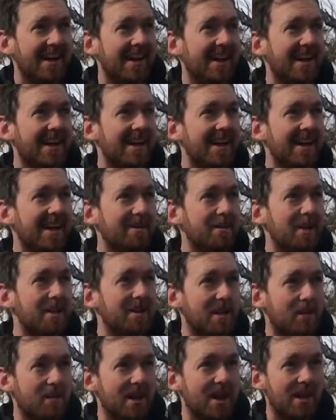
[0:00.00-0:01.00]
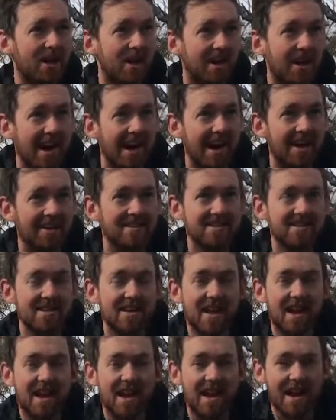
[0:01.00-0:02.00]
And then when I got out,
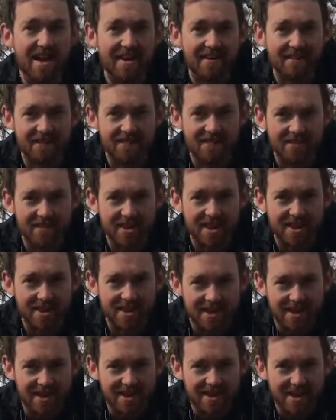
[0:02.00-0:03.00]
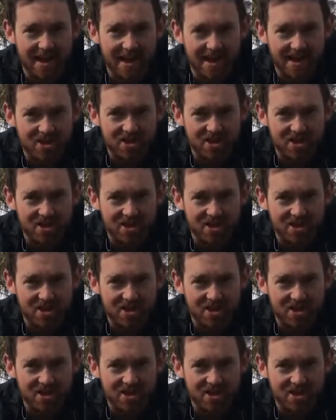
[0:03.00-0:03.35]
everything had